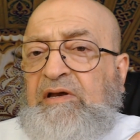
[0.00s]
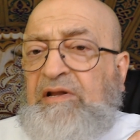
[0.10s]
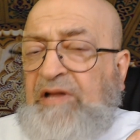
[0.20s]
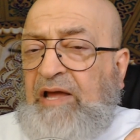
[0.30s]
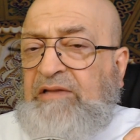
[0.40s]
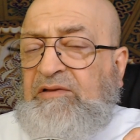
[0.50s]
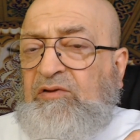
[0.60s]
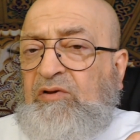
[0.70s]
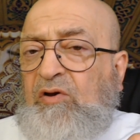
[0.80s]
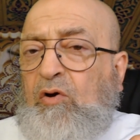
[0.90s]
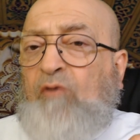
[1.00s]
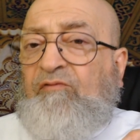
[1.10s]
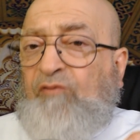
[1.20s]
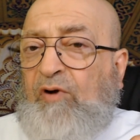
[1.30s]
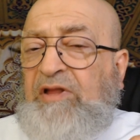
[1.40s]
cannot
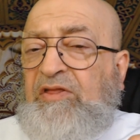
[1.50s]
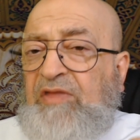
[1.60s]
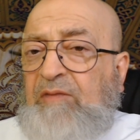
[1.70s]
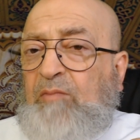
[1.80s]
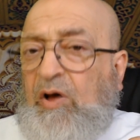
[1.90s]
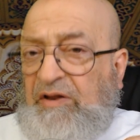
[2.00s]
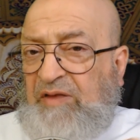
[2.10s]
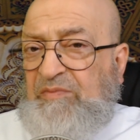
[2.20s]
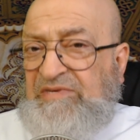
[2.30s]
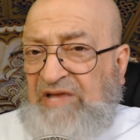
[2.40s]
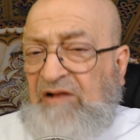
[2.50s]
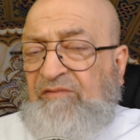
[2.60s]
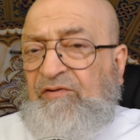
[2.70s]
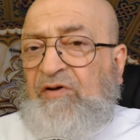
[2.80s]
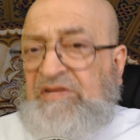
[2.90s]
avoid them on
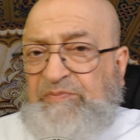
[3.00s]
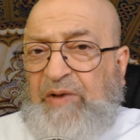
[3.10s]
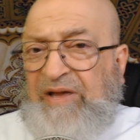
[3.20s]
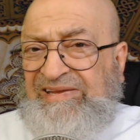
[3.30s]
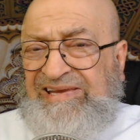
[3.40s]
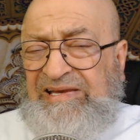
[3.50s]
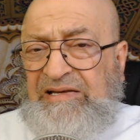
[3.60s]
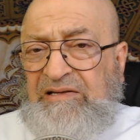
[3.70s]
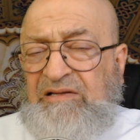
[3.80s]
himself, on his body,